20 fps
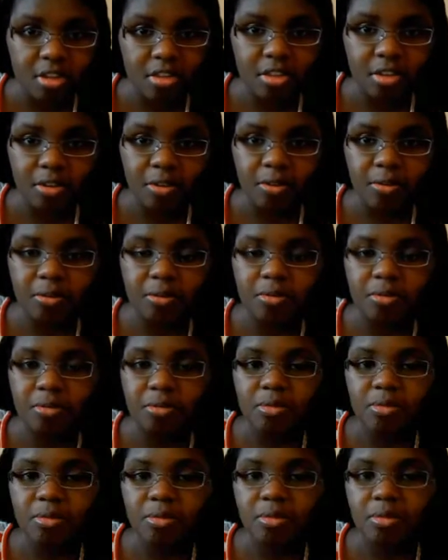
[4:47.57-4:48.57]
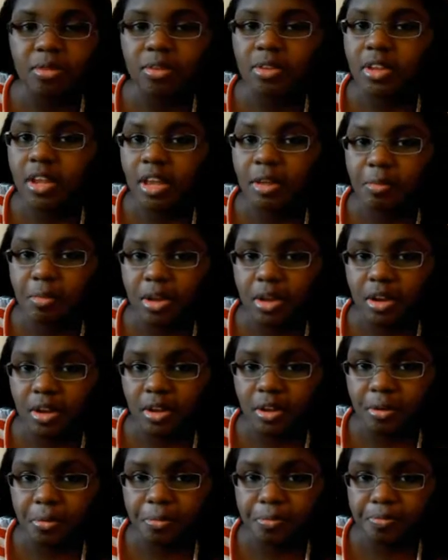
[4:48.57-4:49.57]
So they meet
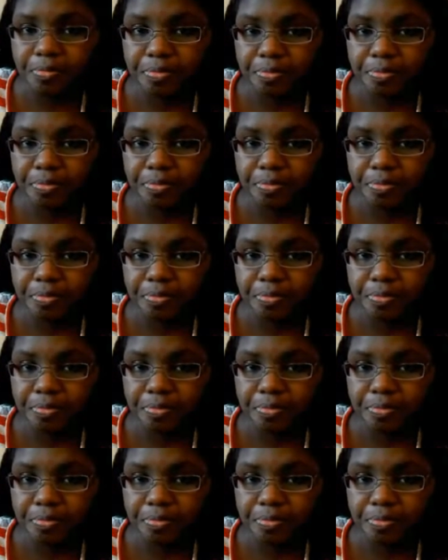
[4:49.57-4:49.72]
up